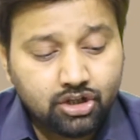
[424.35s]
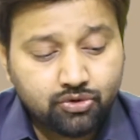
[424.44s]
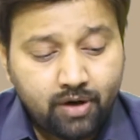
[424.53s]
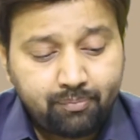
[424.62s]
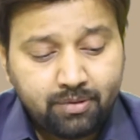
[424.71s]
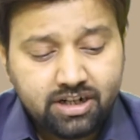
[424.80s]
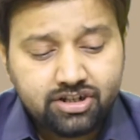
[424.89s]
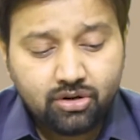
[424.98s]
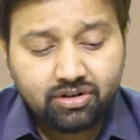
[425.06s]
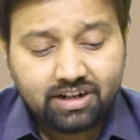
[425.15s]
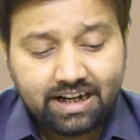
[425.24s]
Sweepers
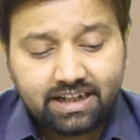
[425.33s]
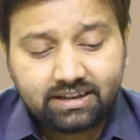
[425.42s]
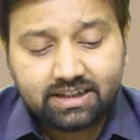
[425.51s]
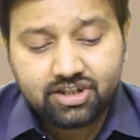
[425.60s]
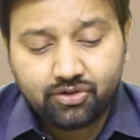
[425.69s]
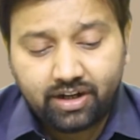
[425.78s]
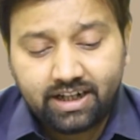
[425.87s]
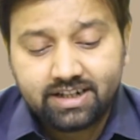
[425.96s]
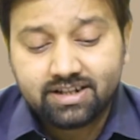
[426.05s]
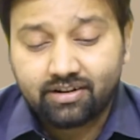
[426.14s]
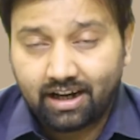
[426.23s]
should clean the
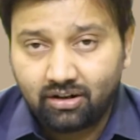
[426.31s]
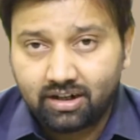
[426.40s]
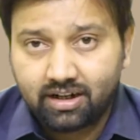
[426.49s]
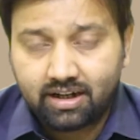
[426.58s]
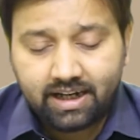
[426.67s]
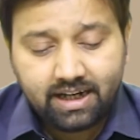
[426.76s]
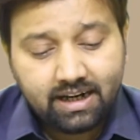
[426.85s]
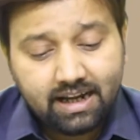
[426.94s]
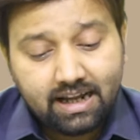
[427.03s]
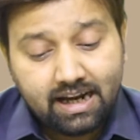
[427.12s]
streets regularly